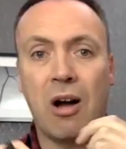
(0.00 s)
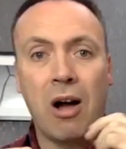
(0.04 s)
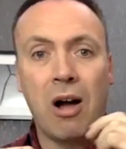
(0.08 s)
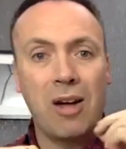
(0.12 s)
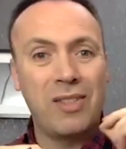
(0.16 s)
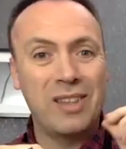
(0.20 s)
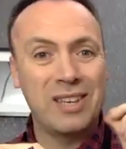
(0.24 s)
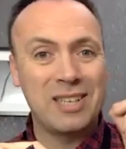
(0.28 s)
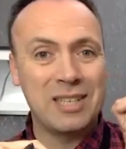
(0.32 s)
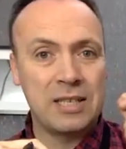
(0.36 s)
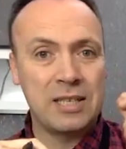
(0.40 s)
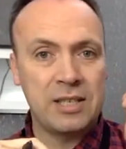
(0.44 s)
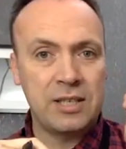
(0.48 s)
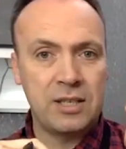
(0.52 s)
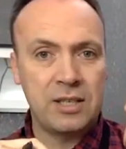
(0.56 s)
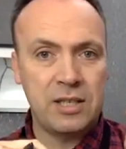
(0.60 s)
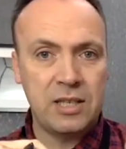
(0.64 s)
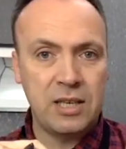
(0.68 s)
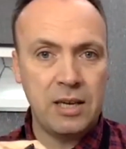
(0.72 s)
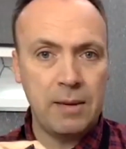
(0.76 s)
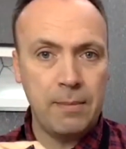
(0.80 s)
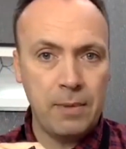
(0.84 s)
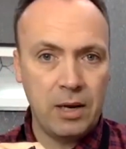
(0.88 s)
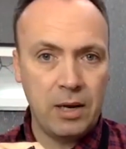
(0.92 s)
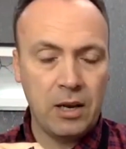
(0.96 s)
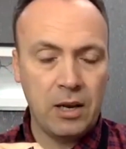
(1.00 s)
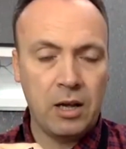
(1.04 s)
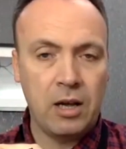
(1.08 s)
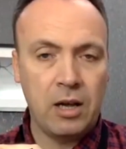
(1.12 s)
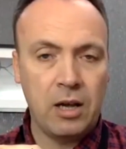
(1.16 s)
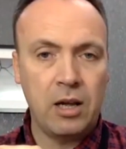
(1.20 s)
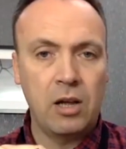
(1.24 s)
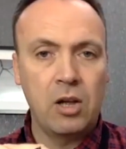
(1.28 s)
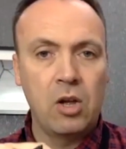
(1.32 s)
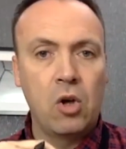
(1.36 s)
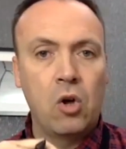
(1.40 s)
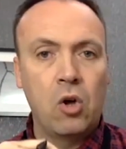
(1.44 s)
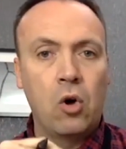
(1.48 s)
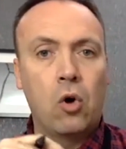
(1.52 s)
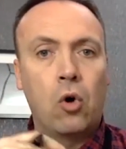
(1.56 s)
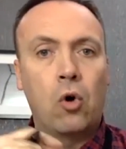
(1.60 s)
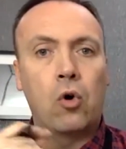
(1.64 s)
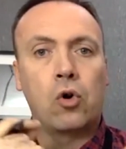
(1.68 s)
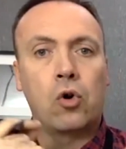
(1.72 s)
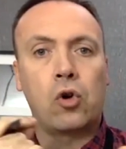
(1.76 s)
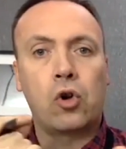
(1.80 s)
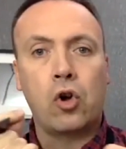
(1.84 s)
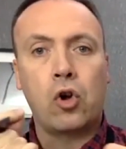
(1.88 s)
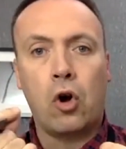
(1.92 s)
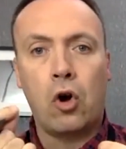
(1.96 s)
either similar
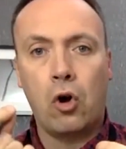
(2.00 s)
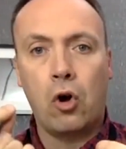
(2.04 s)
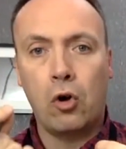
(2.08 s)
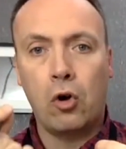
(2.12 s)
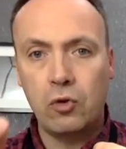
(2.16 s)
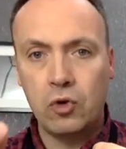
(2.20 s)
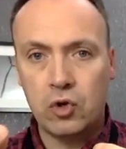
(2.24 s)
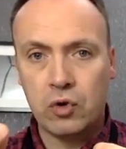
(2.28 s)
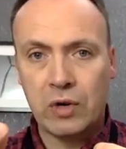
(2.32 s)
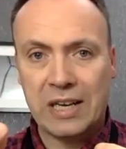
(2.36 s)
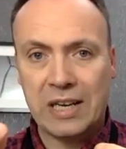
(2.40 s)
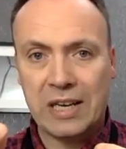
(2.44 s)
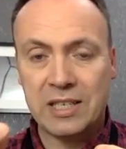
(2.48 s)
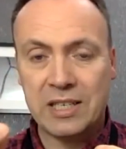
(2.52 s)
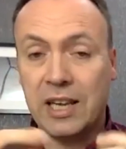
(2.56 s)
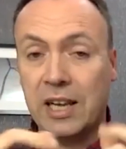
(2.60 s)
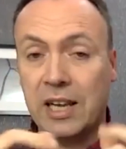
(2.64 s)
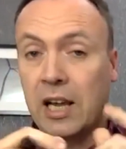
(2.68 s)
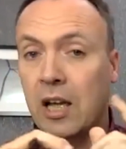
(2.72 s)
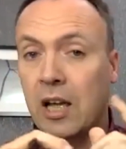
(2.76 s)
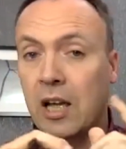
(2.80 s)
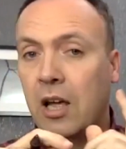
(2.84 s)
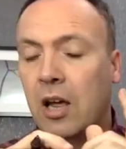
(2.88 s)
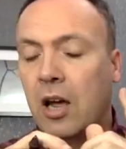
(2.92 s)
or contrasting.